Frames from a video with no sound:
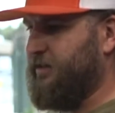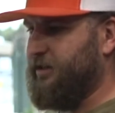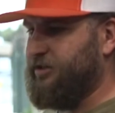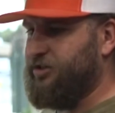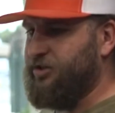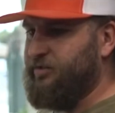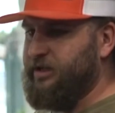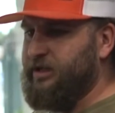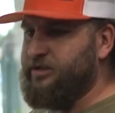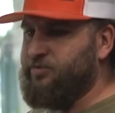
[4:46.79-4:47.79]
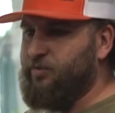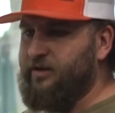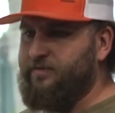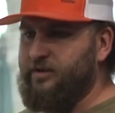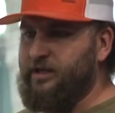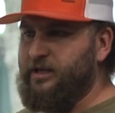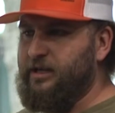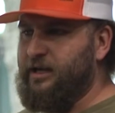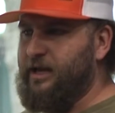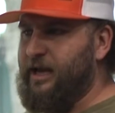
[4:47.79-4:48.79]
The tuning is
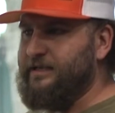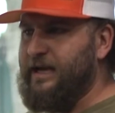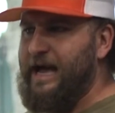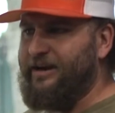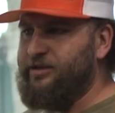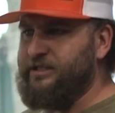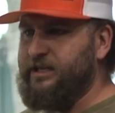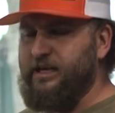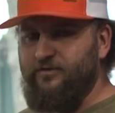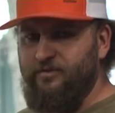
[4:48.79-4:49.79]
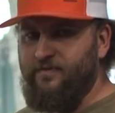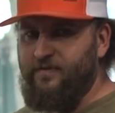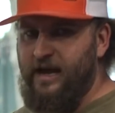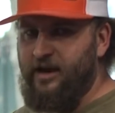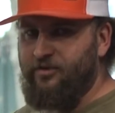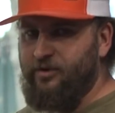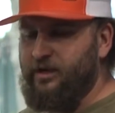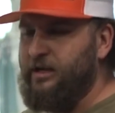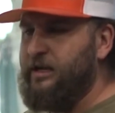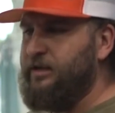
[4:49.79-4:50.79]
roughly as accurate as it can get from the
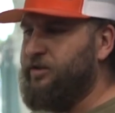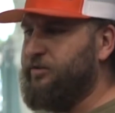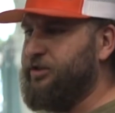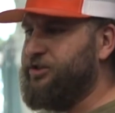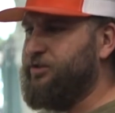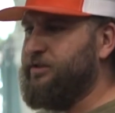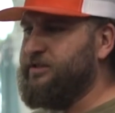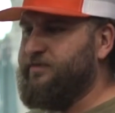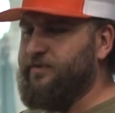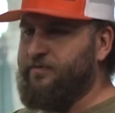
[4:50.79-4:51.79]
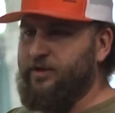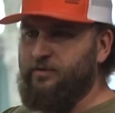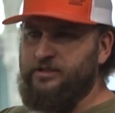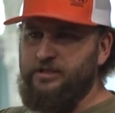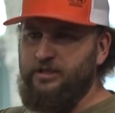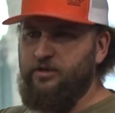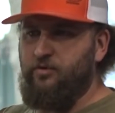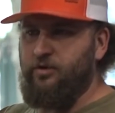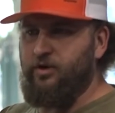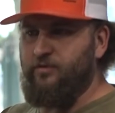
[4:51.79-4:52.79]
factory. The only issue is if your frequency
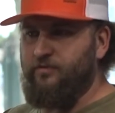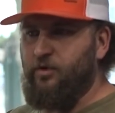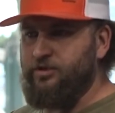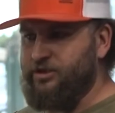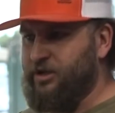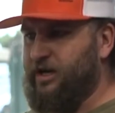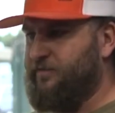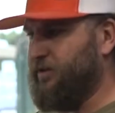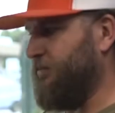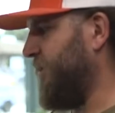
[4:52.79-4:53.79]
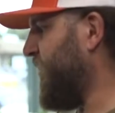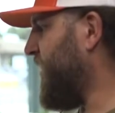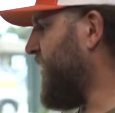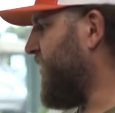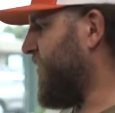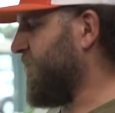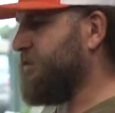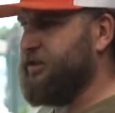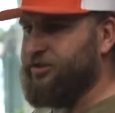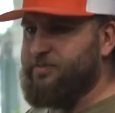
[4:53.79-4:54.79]
or your voltage is off a little bit, the
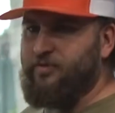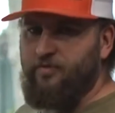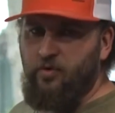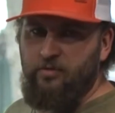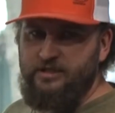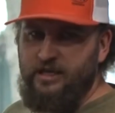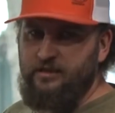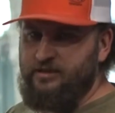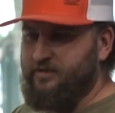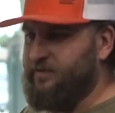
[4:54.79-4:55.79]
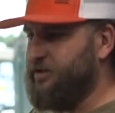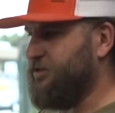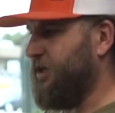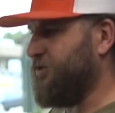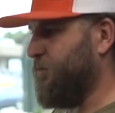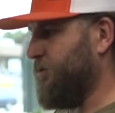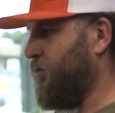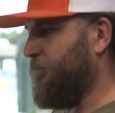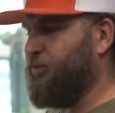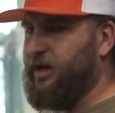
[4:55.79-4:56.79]
sensors perform slightly different. So that's what the
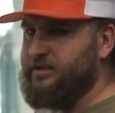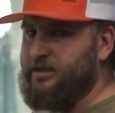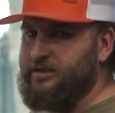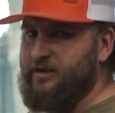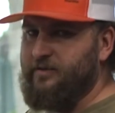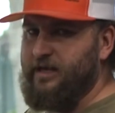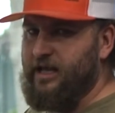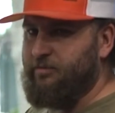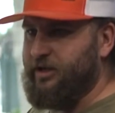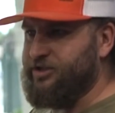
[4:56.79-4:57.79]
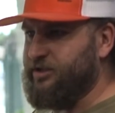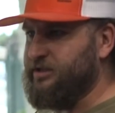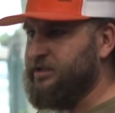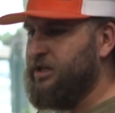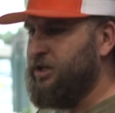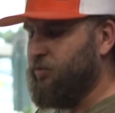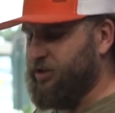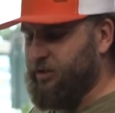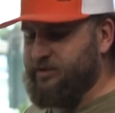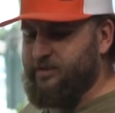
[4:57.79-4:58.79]
whole process of calibration is.
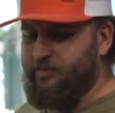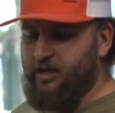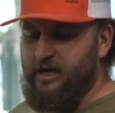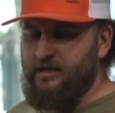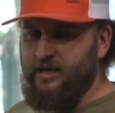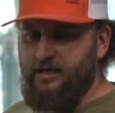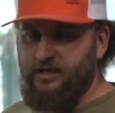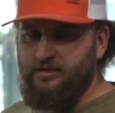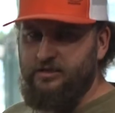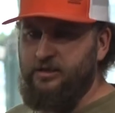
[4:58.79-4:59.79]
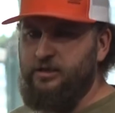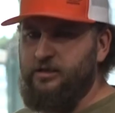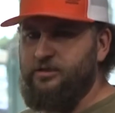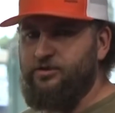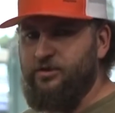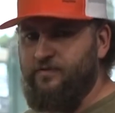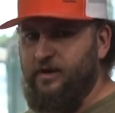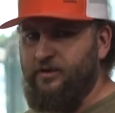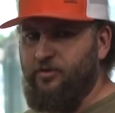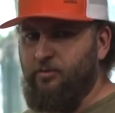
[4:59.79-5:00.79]
We don't supply the N I S T
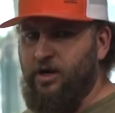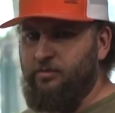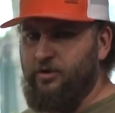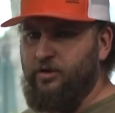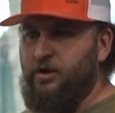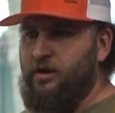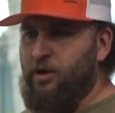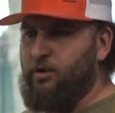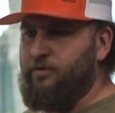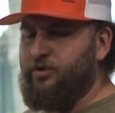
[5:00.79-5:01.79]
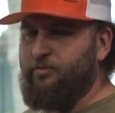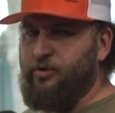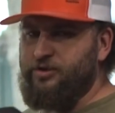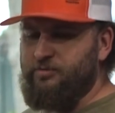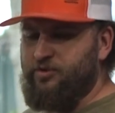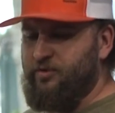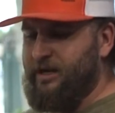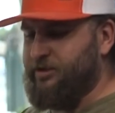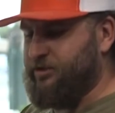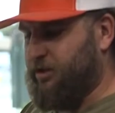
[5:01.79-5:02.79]
certified thermometer. However, you can purchase them through
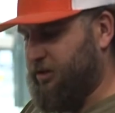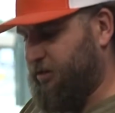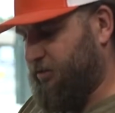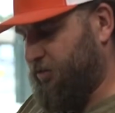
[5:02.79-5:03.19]
Amazon.